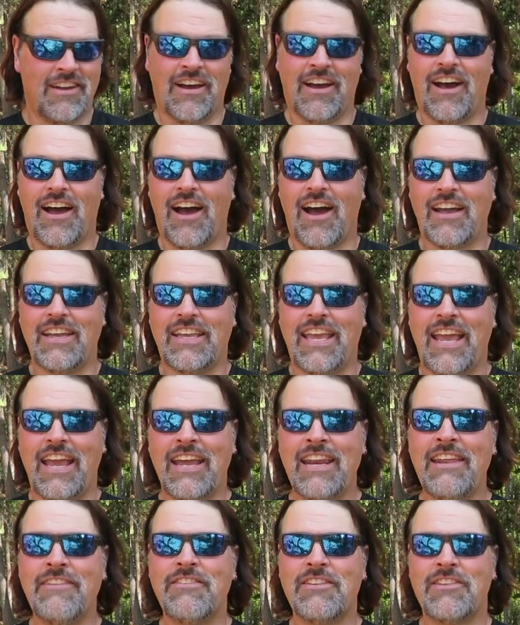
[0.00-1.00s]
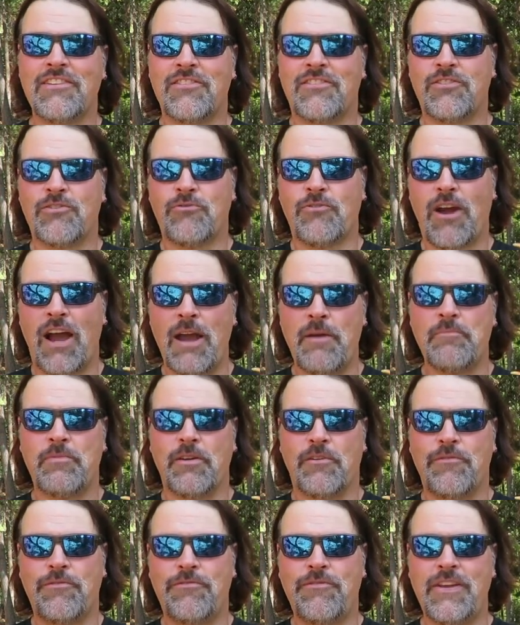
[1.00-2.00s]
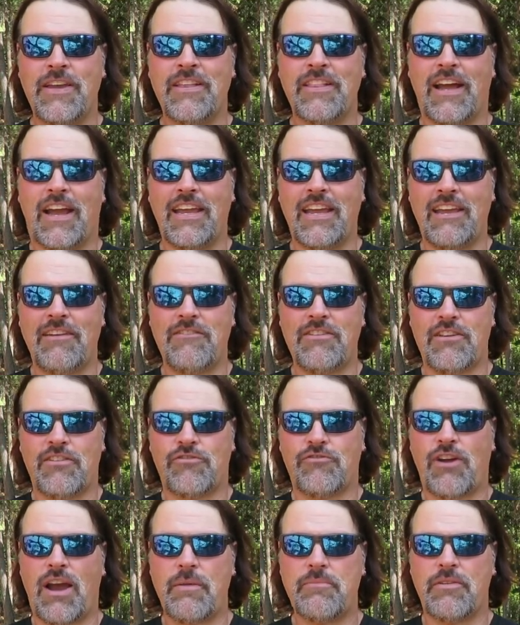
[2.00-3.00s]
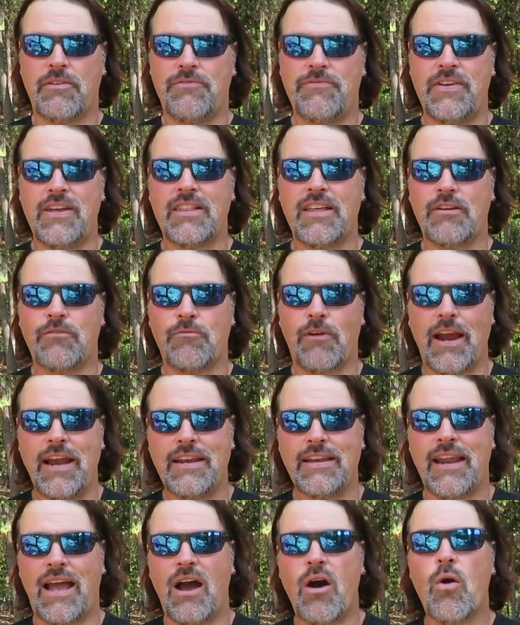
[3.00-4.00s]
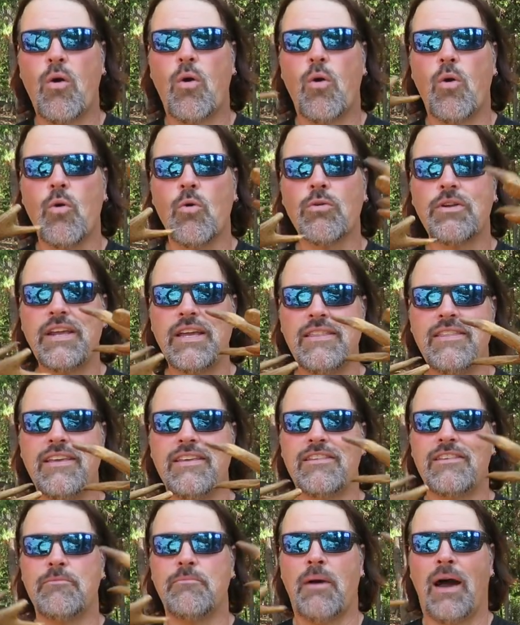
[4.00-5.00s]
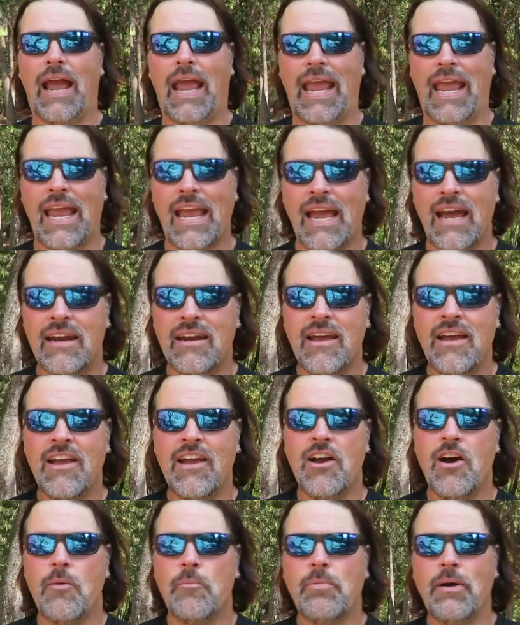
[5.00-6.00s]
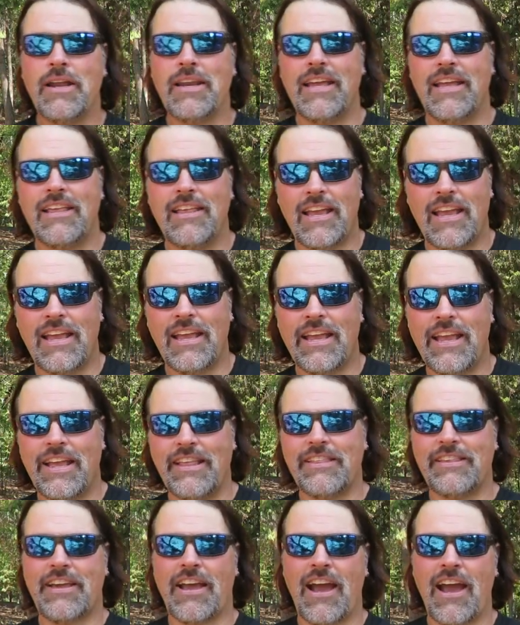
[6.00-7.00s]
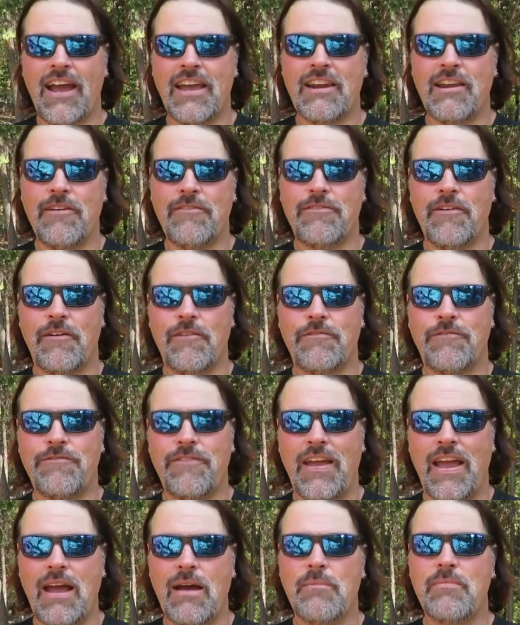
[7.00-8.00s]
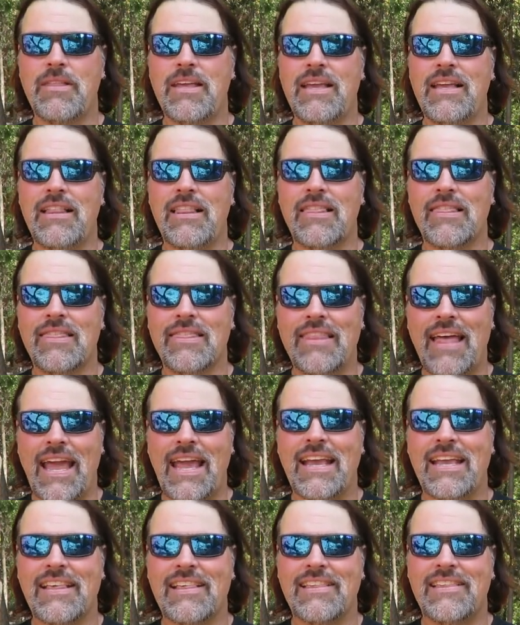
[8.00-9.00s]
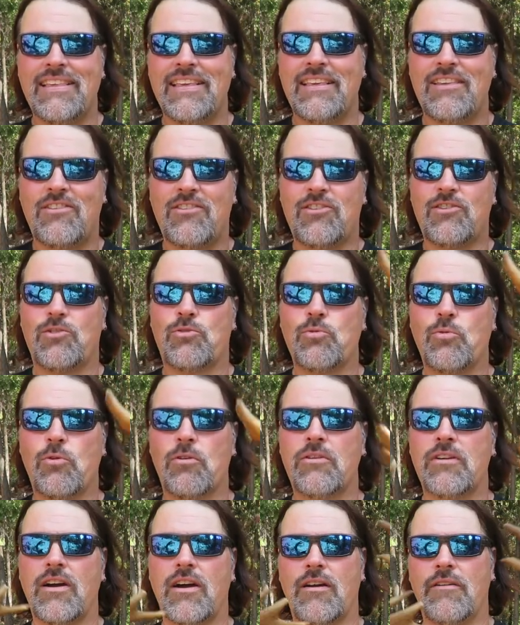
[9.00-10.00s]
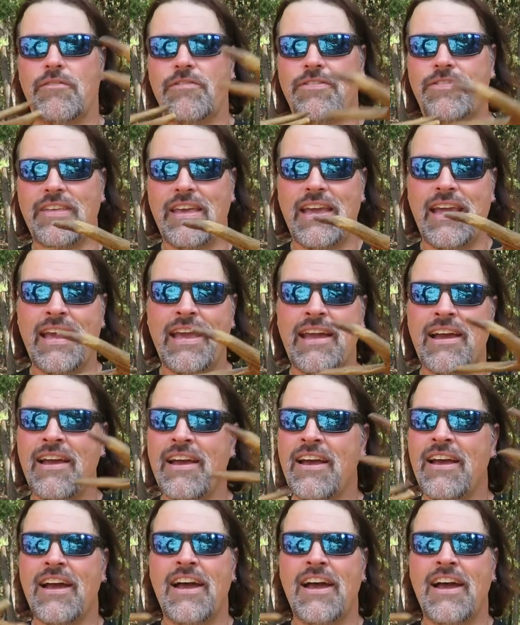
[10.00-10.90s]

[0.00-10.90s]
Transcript: I can't even describe the feeling. I can't even describe the feeling right now holding these in my hand. But it's kind of a family legacy sort of thing.